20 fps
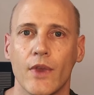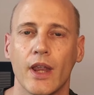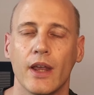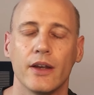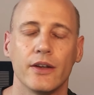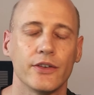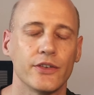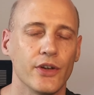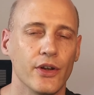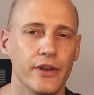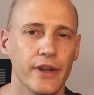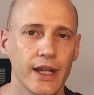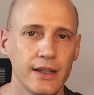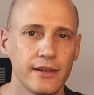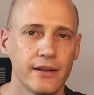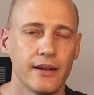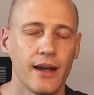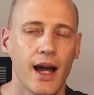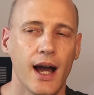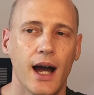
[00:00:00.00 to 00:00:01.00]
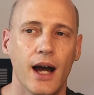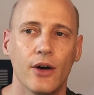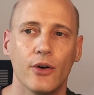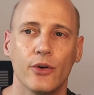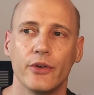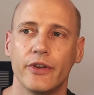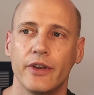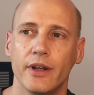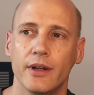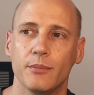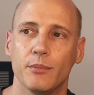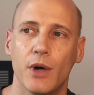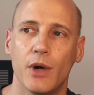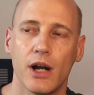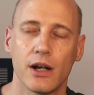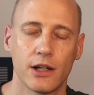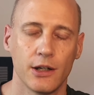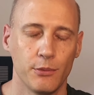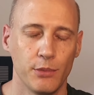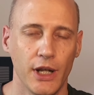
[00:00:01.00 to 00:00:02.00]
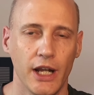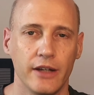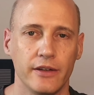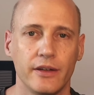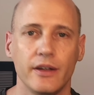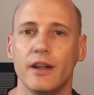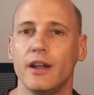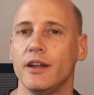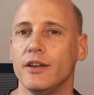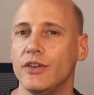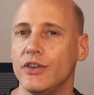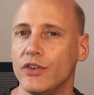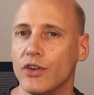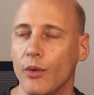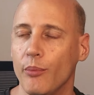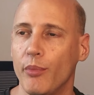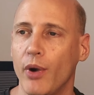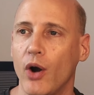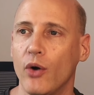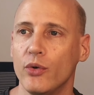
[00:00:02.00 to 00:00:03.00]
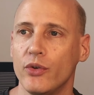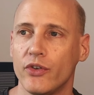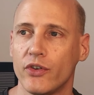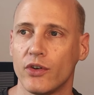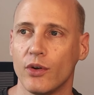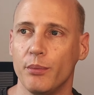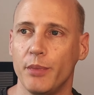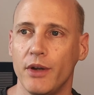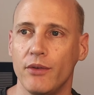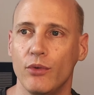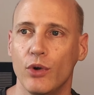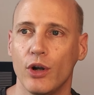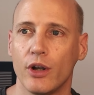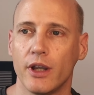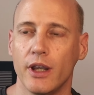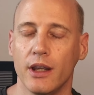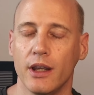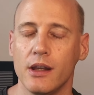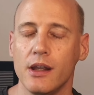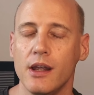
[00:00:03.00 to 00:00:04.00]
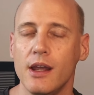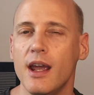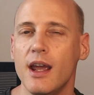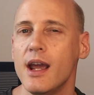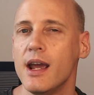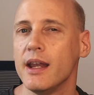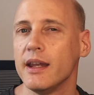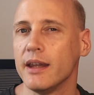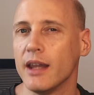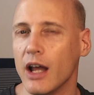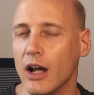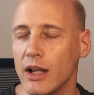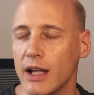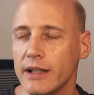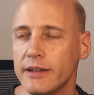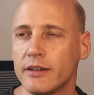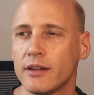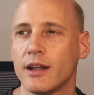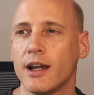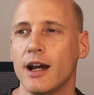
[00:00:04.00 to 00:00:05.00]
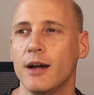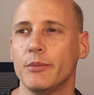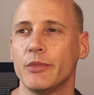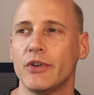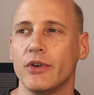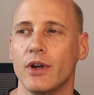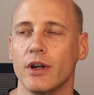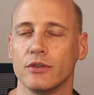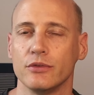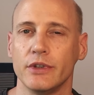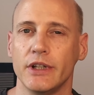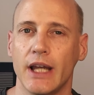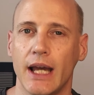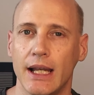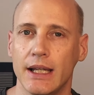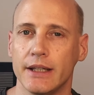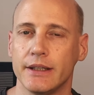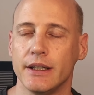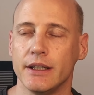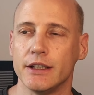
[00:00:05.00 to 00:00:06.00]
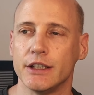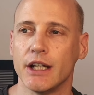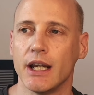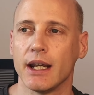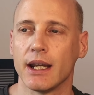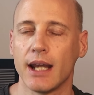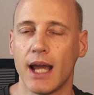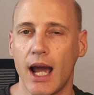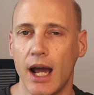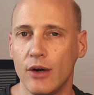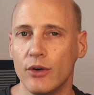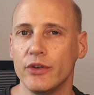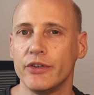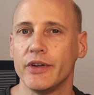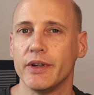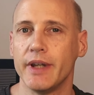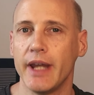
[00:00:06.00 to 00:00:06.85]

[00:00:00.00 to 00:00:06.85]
So that's how the marketplace is supposed to be working. Now let's come to a reality check. How is it